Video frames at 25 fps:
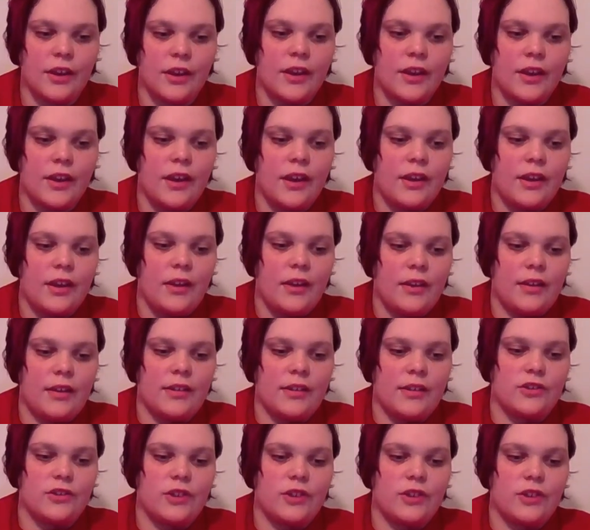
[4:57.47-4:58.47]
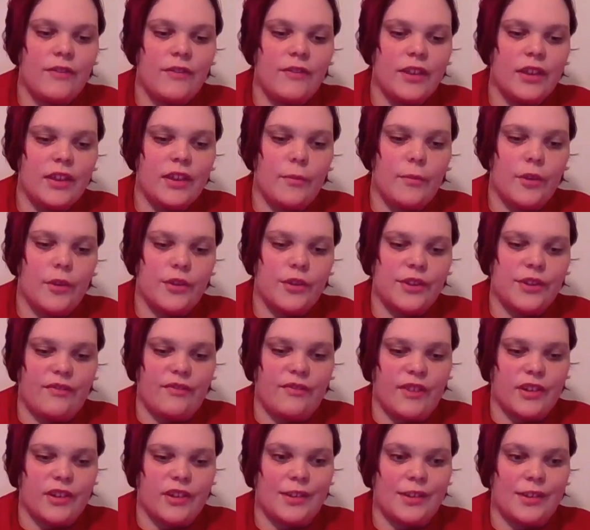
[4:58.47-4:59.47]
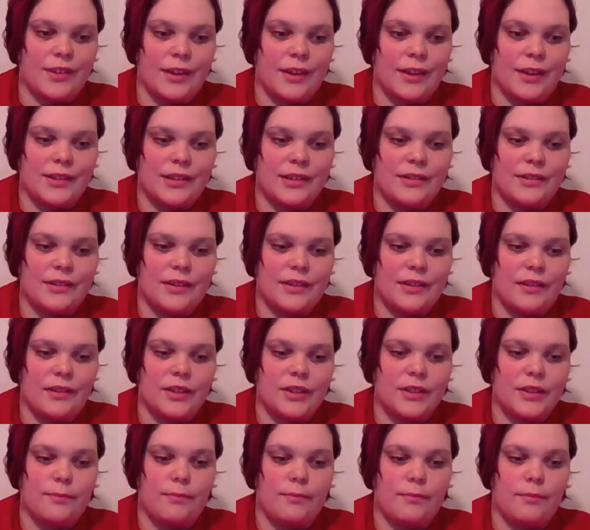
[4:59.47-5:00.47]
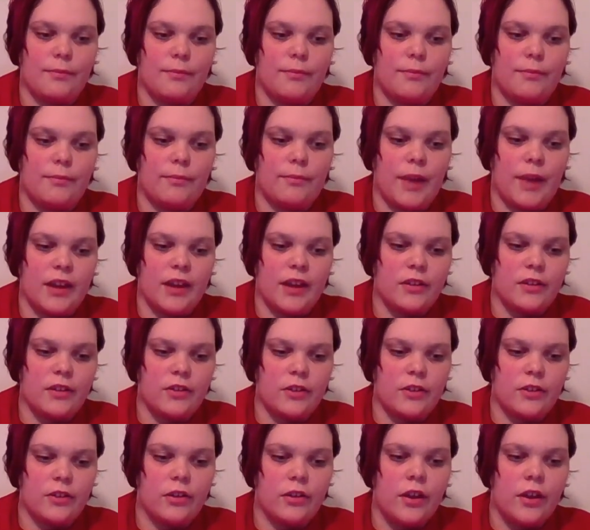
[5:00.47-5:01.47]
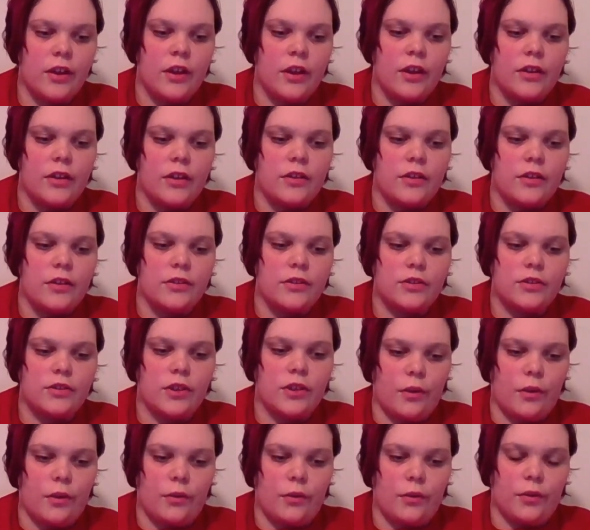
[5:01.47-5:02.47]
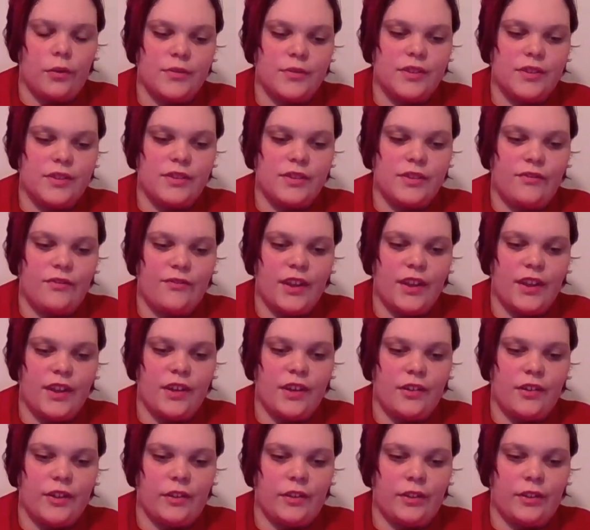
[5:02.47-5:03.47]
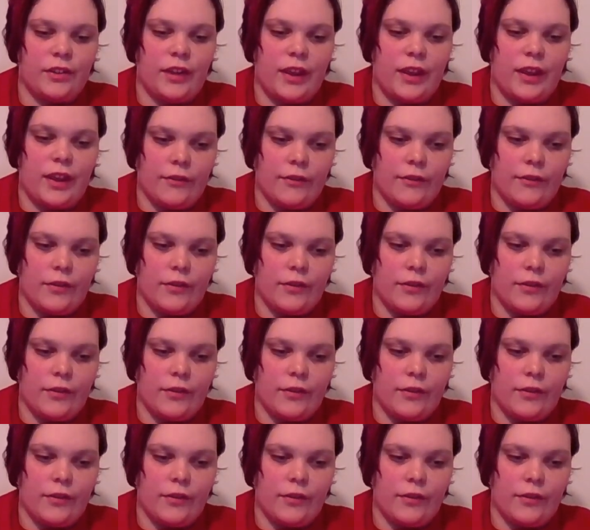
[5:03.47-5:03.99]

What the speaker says: is traveling the multiverse hunting down spider totems to feed on their life force.